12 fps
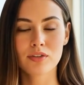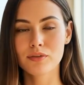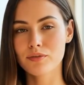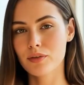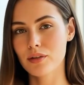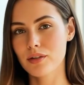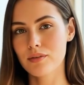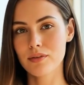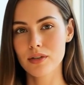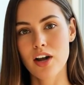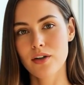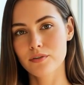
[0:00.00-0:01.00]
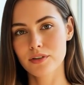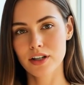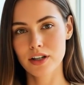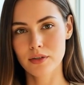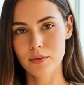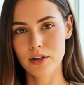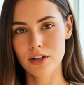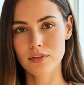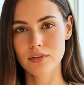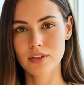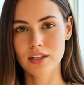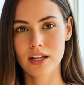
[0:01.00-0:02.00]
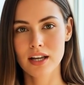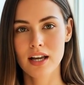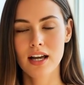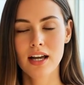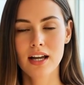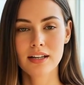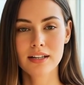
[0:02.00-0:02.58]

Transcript: Was this legitimate? Was I exploiting